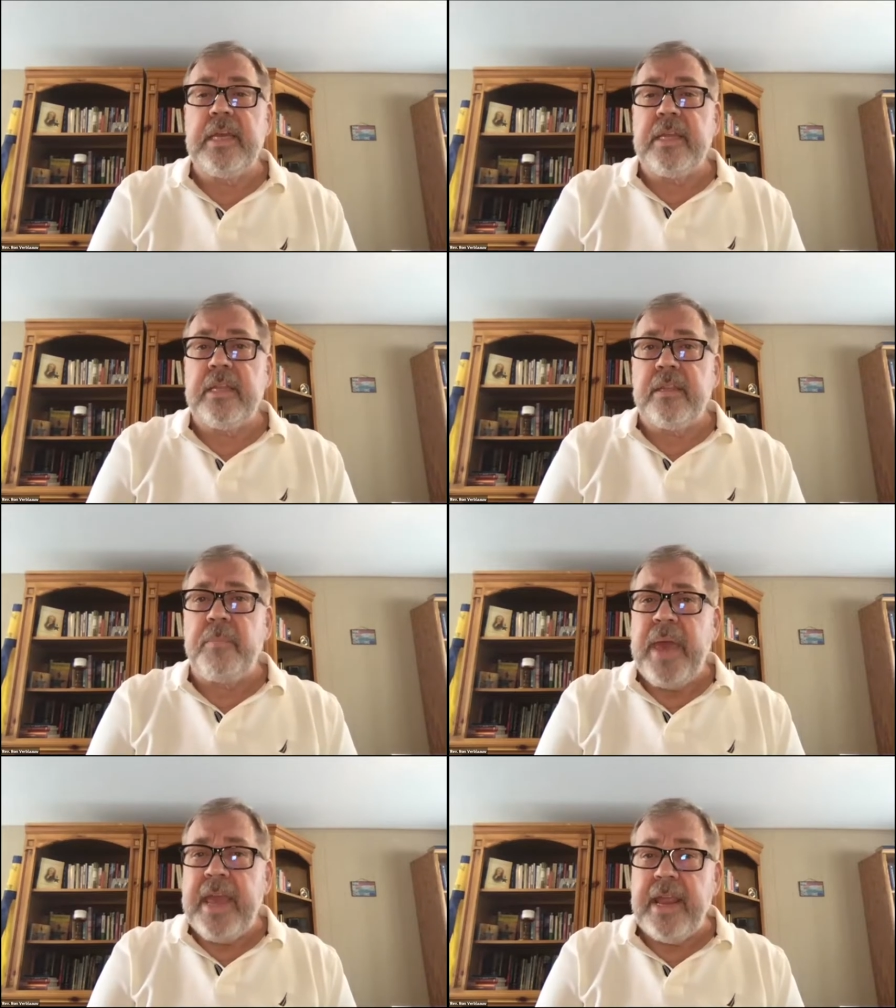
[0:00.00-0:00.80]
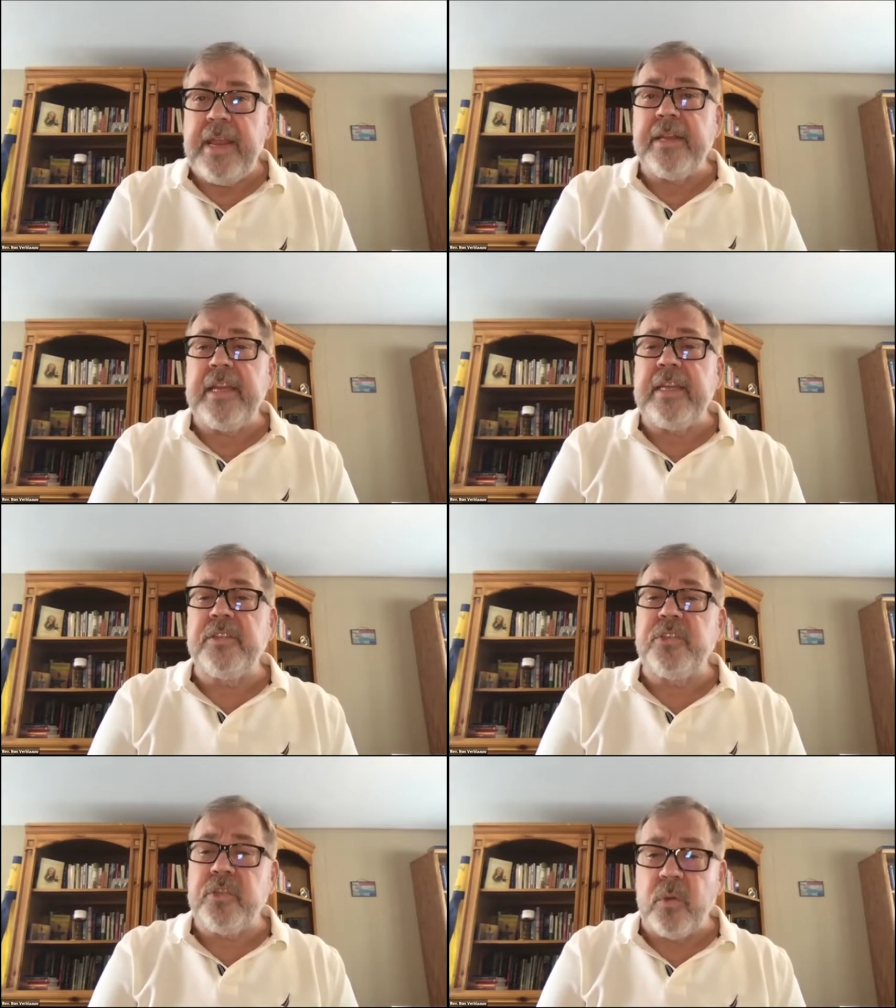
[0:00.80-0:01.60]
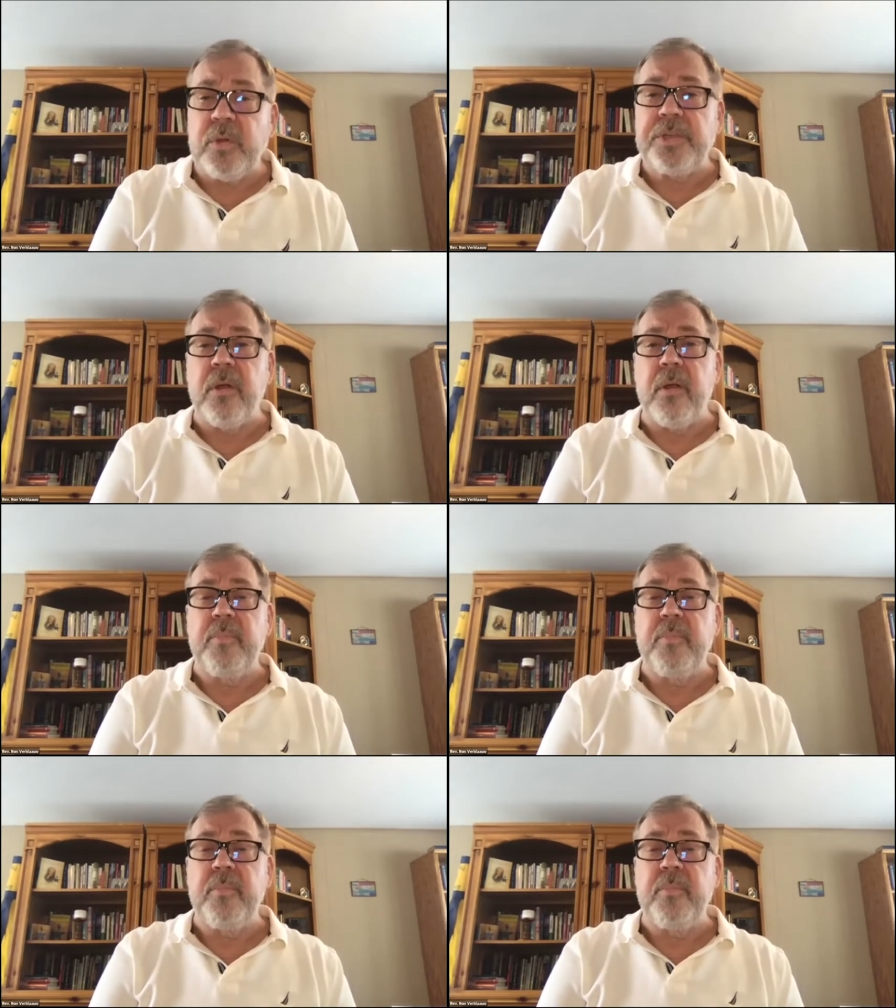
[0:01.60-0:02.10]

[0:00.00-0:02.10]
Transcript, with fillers: The pain is so sharp.